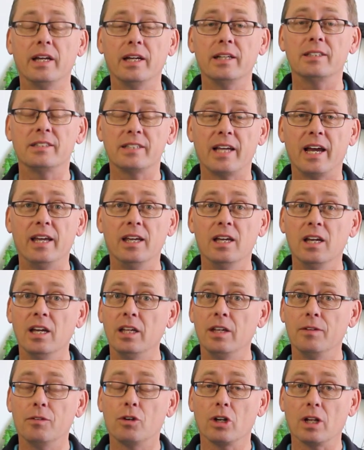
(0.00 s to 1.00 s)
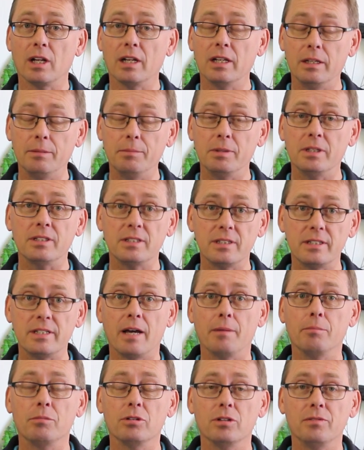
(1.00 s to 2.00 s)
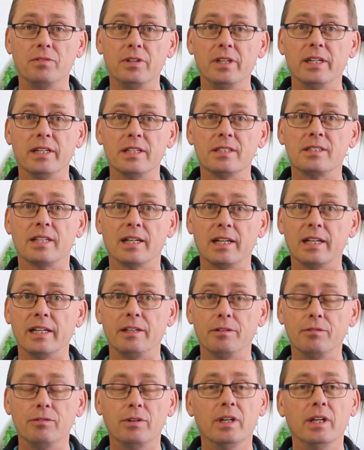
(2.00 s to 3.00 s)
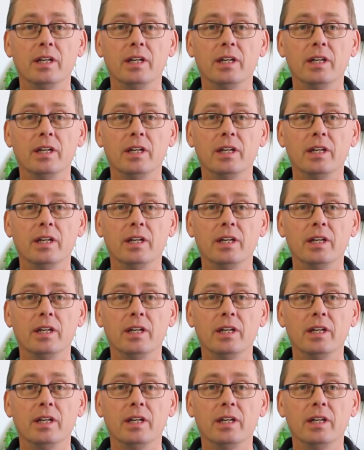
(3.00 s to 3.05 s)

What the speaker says: and say, you've got a limited number of years to live